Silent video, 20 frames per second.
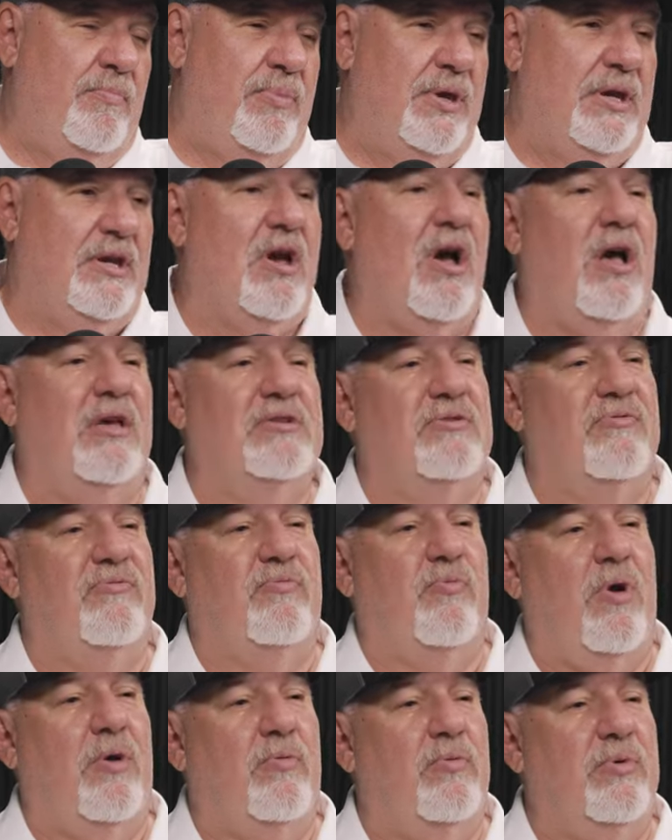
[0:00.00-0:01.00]
because
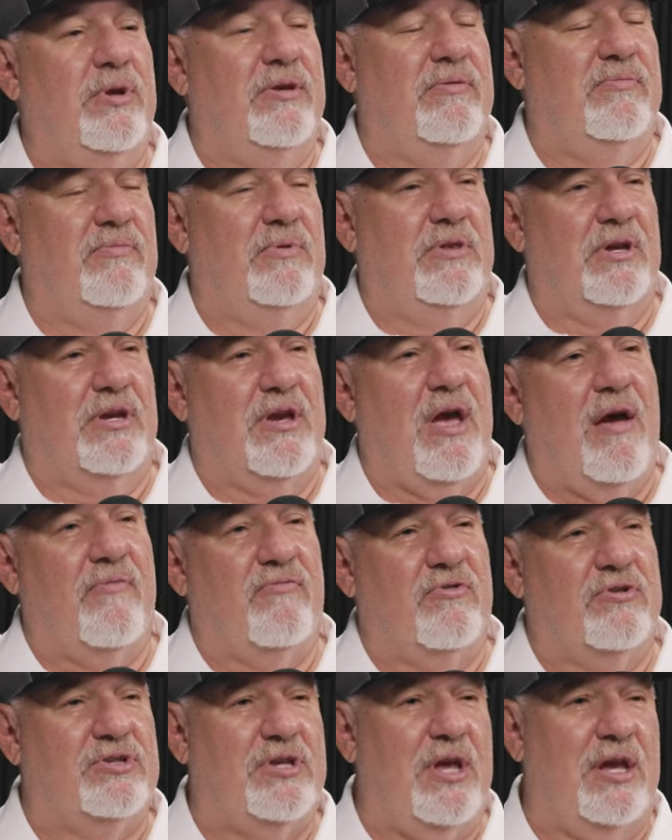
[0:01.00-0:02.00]
of what we, the
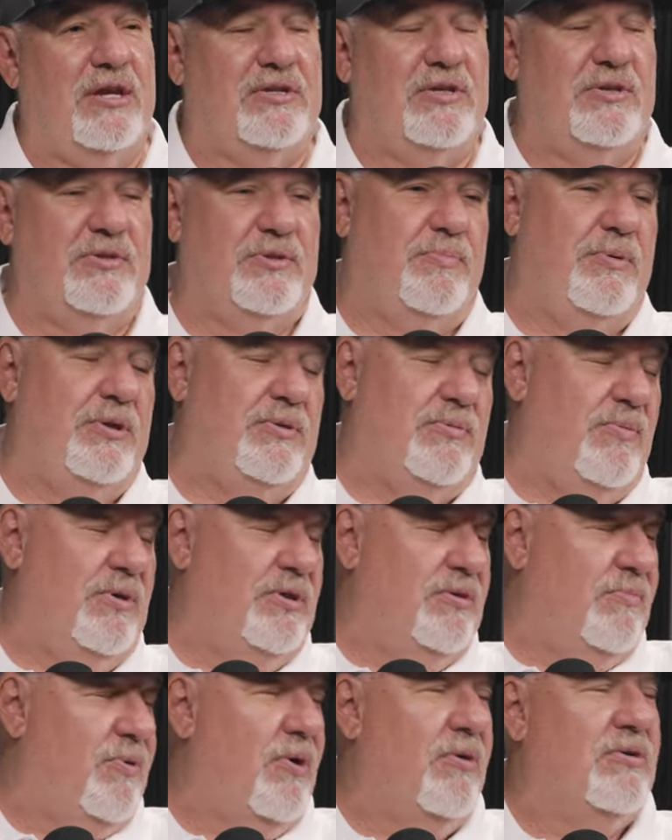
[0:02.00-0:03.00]
conversations
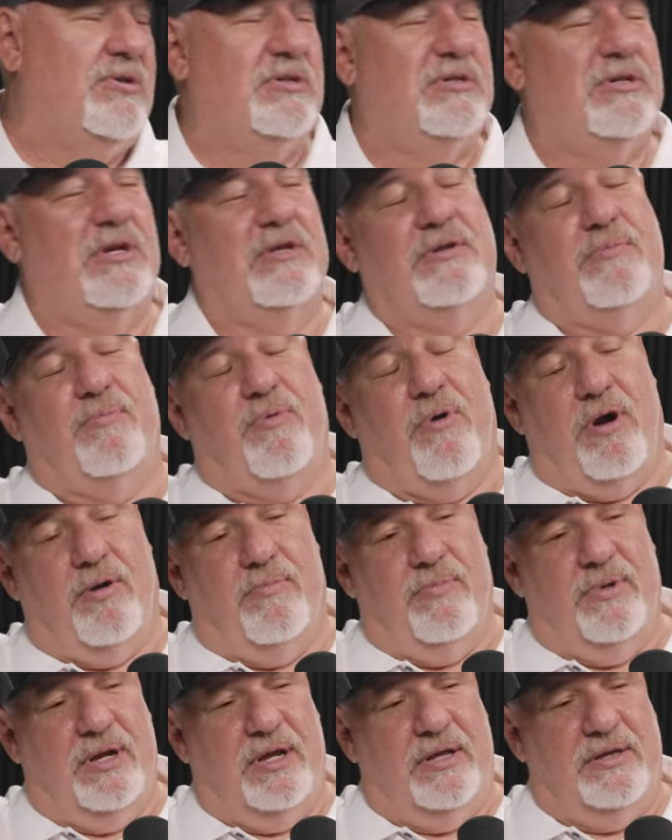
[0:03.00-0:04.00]
between the purchasing
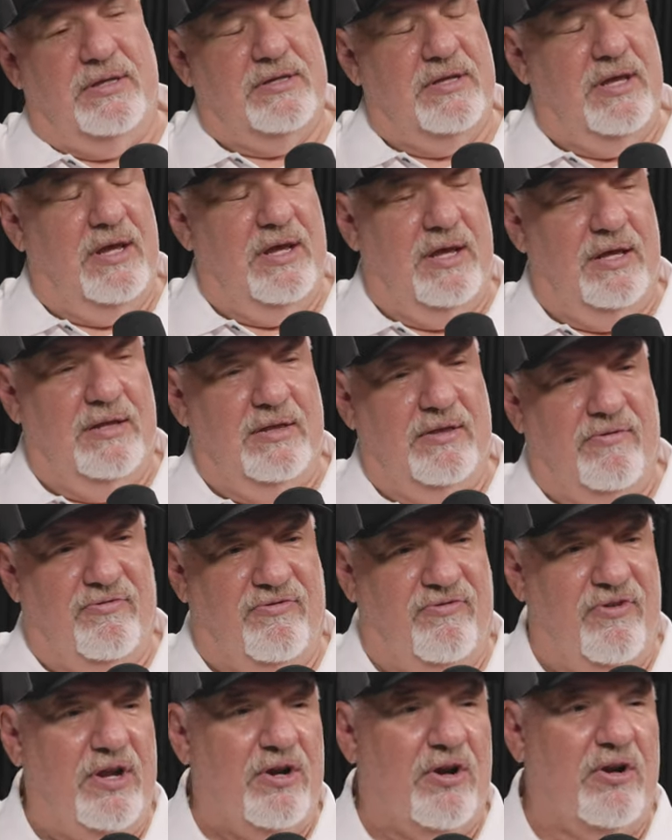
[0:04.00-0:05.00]
department and the and the
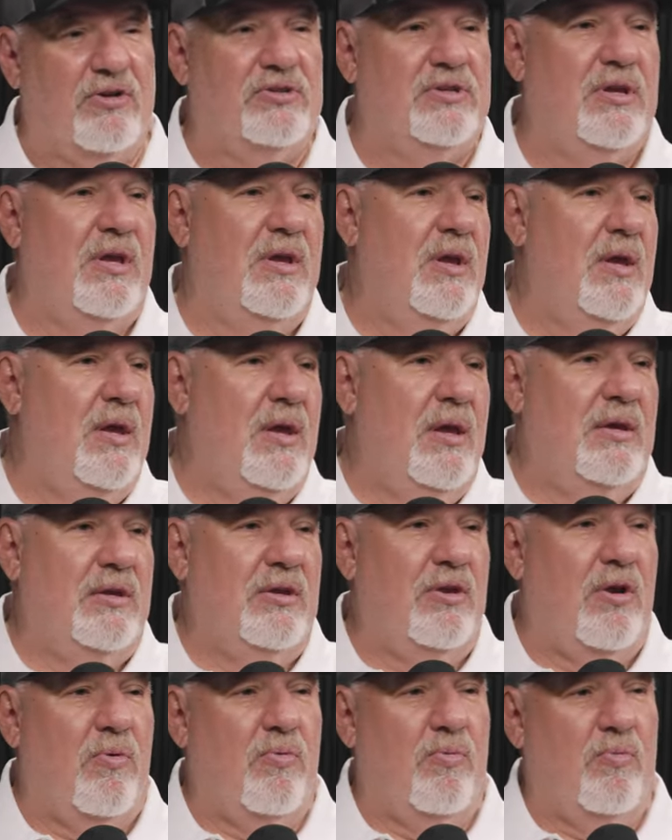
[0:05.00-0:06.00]
fitters,
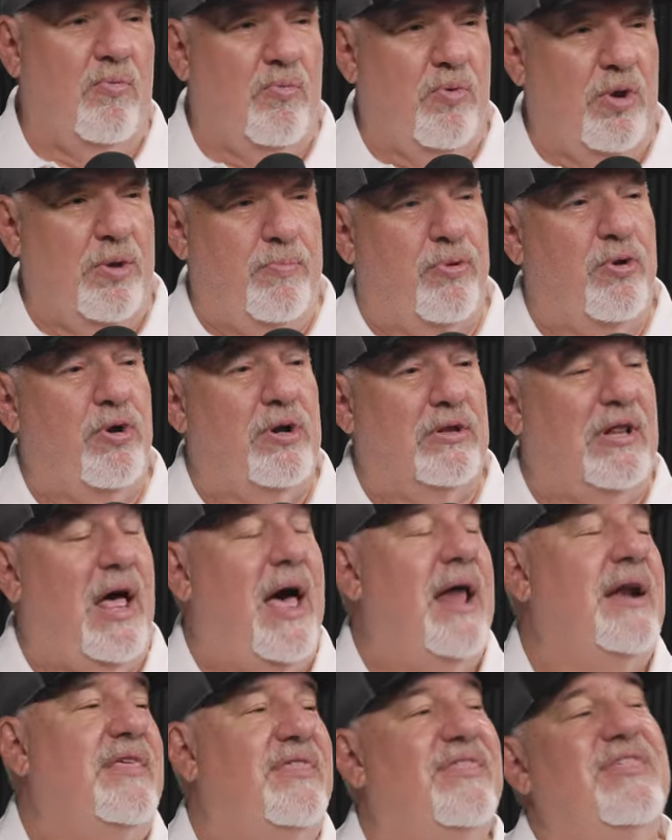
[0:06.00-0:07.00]
you know, we put a
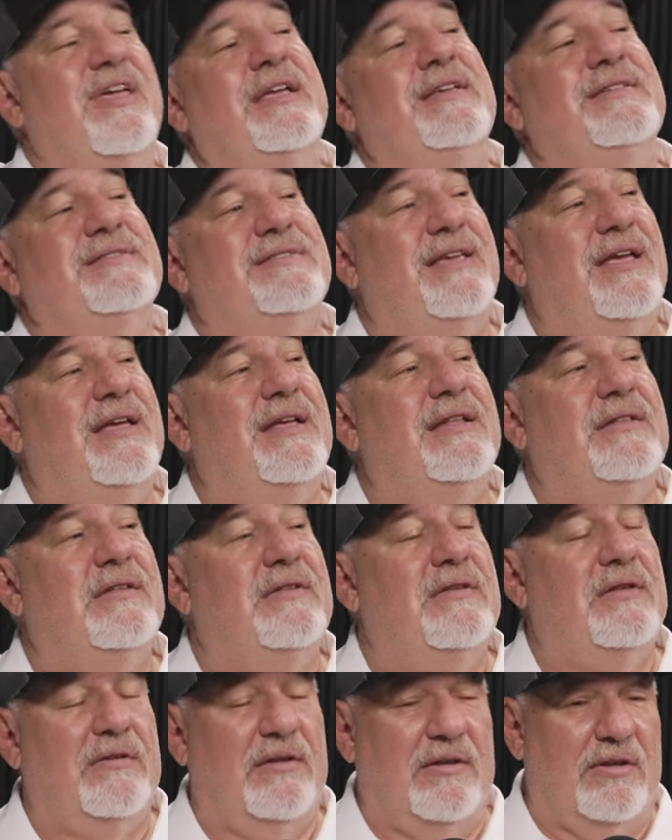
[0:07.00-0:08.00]
lot of things
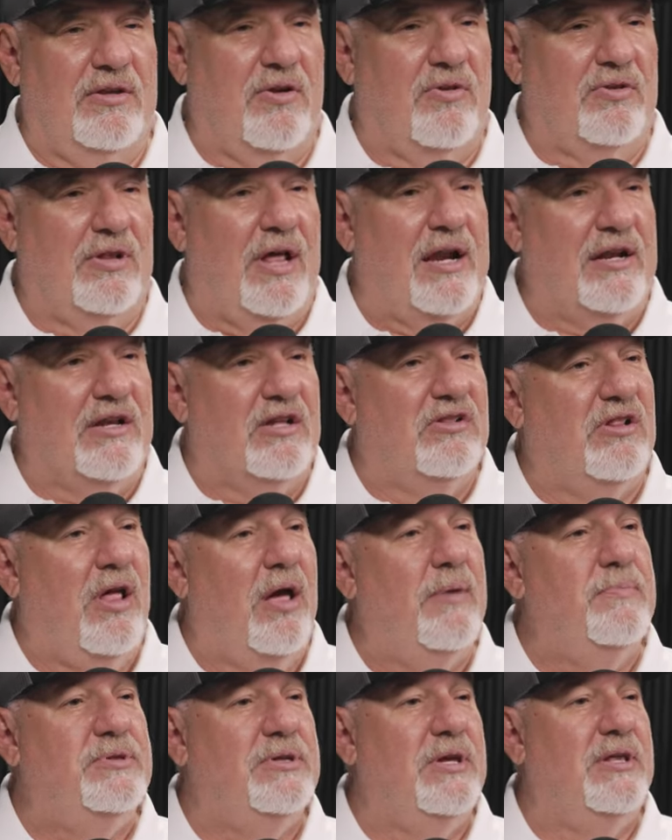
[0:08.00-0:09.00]
in, you know, a lot of
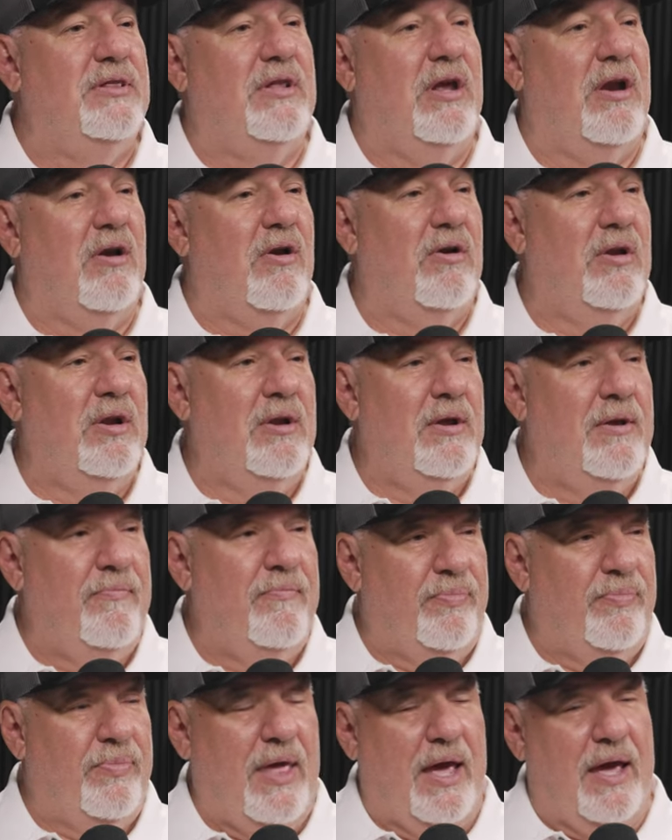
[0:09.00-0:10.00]
clubs in there
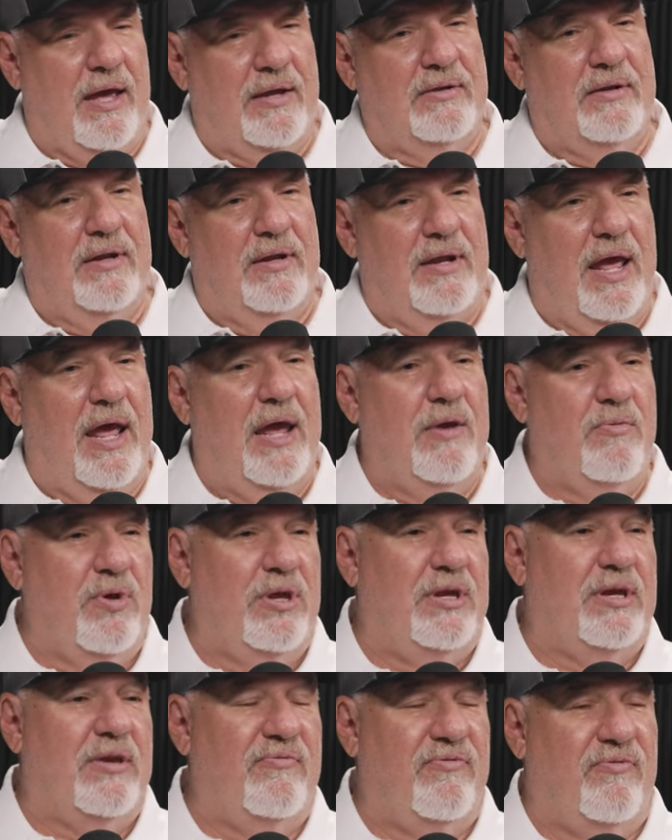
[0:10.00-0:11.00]
that hey,
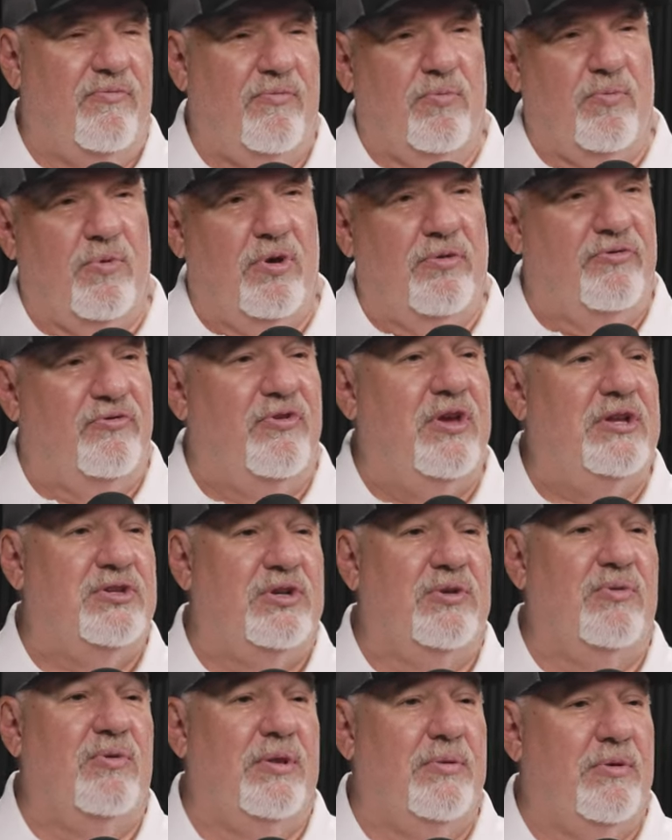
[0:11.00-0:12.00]
we can we'll
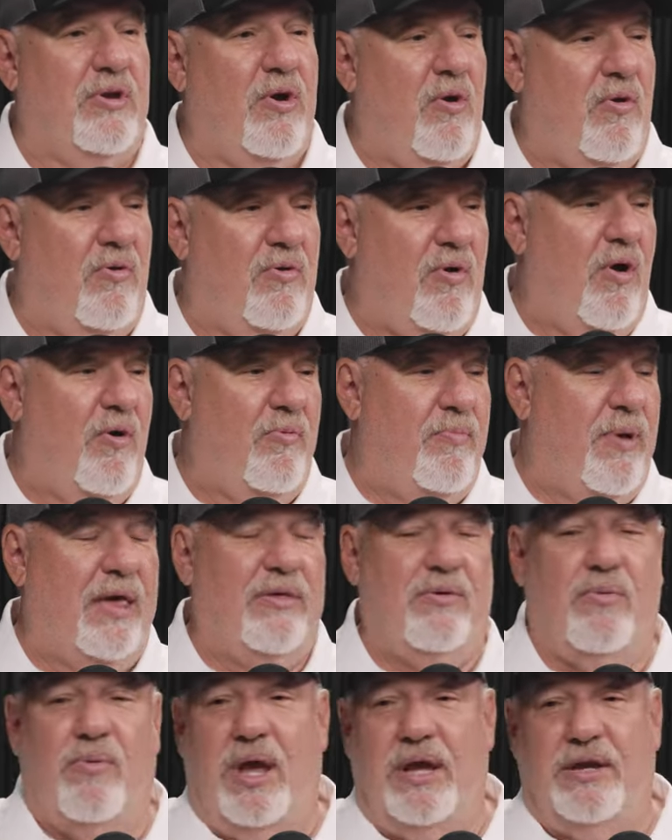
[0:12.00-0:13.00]
fit you and go. Oh,
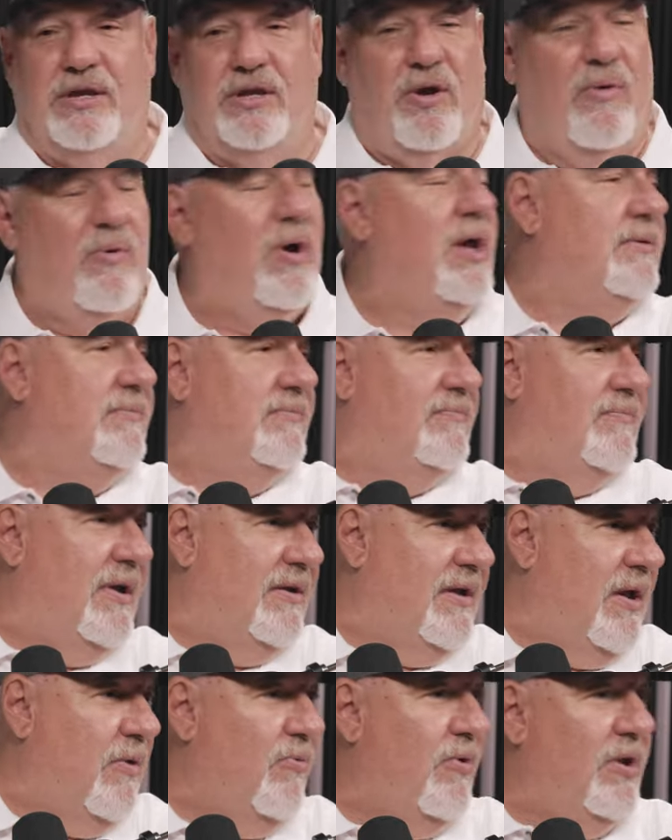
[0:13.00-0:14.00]
by the way, you know what?
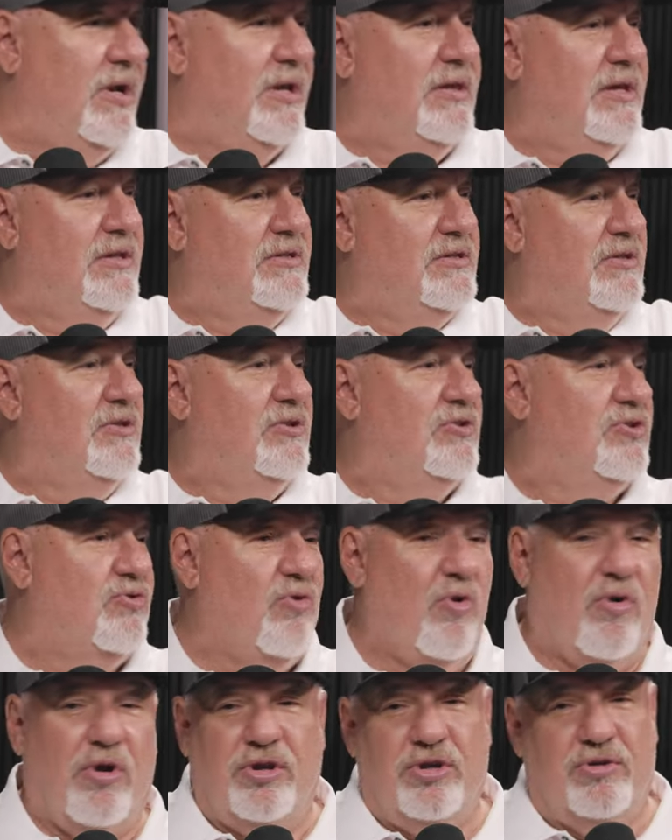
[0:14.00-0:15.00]
I got one of these in the
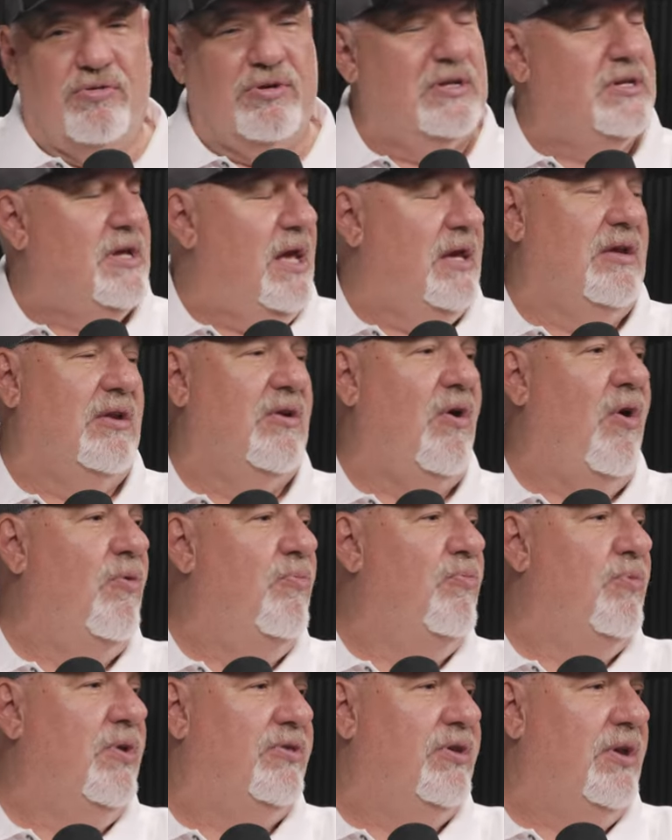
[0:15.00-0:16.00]
store. You can take yeah. it
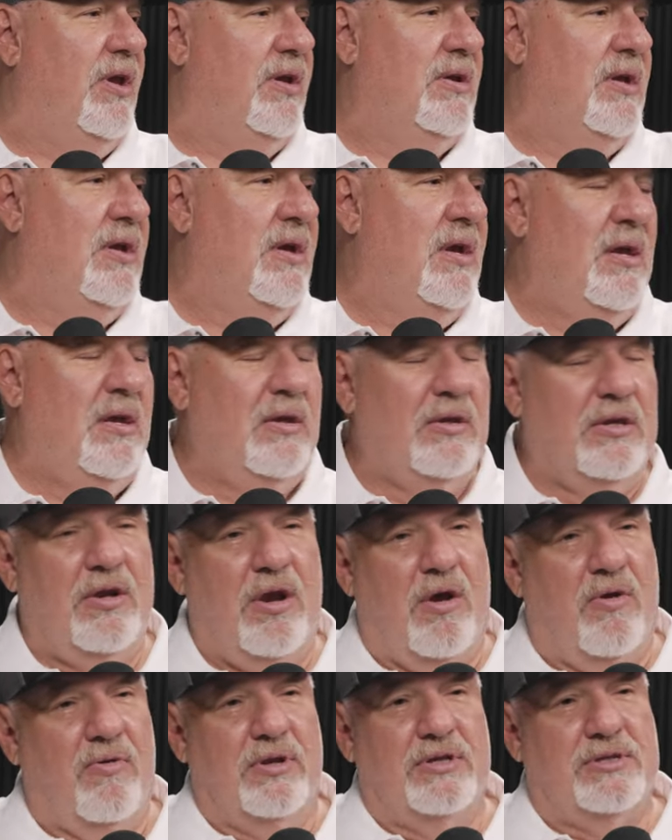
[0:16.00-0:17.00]
home with you. Right. You
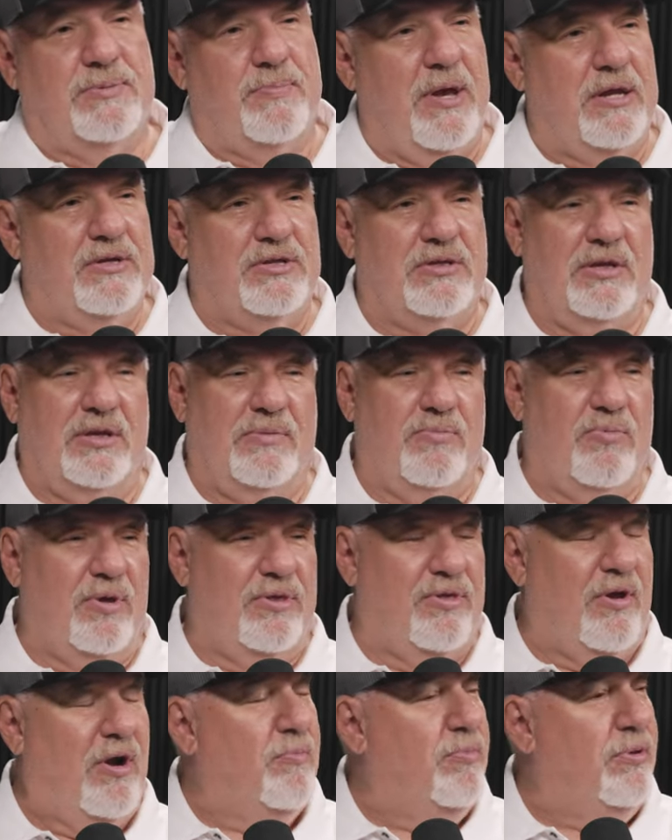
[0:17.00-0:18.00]
know, and especially
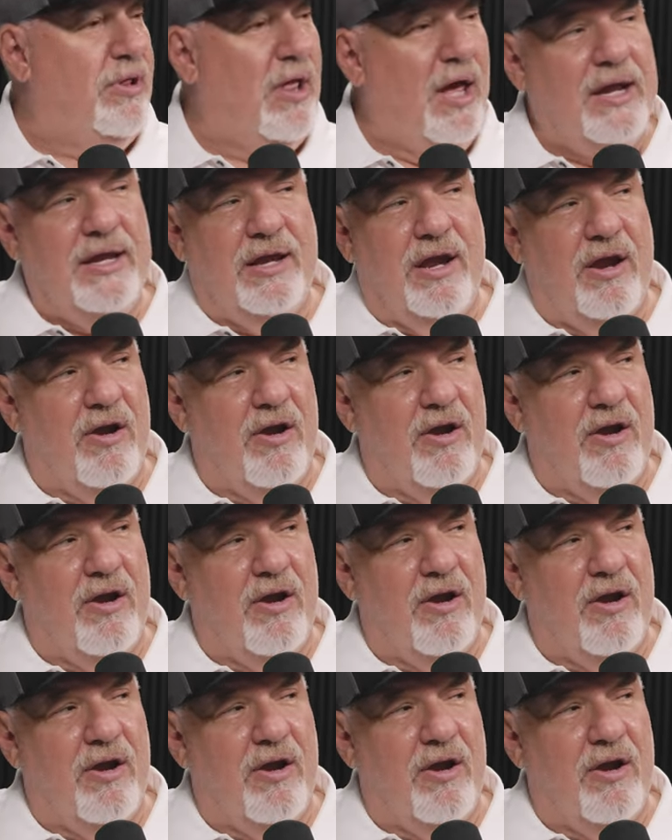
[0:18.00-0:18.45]
with our play